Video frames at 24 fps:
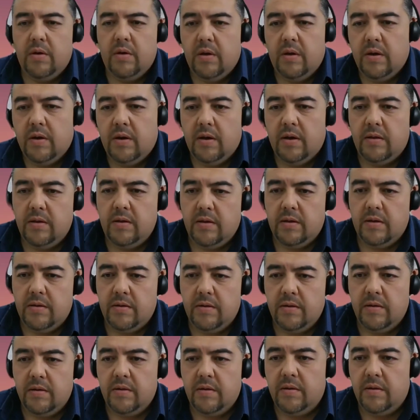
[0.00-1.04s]

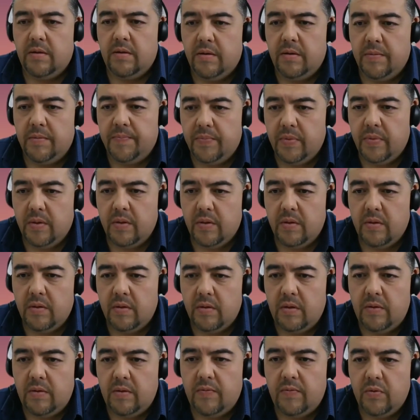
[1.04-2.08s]
Colleagues,
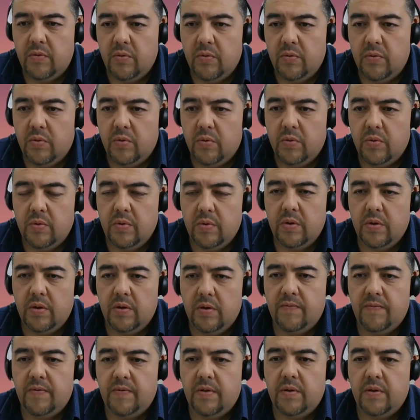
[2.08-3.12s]
if you
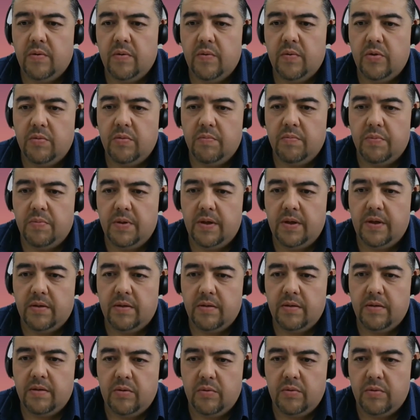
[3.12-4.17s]
have any question,
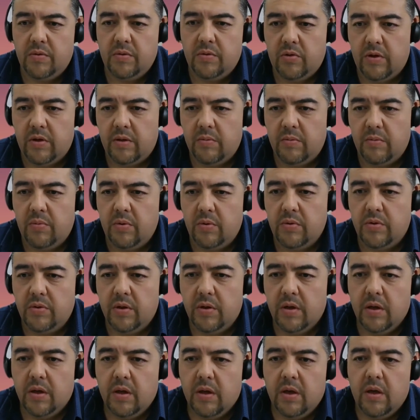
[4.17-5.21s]
please use the chat box.
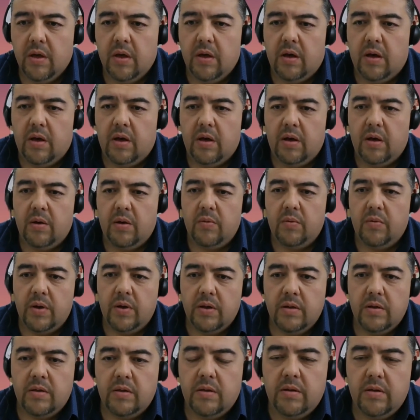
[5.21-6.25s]

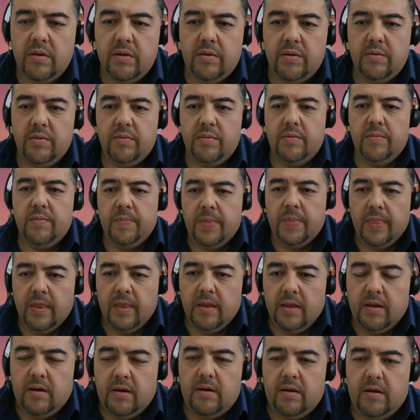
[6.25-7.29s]
While
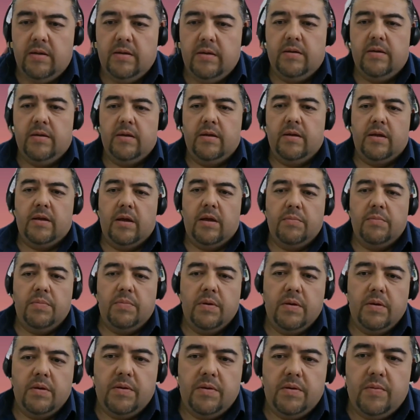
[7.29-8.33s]
colleagues are
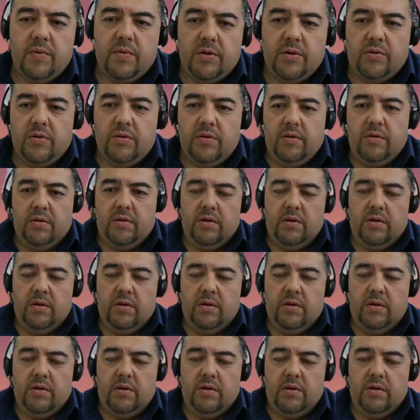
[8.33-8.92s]
typing the question,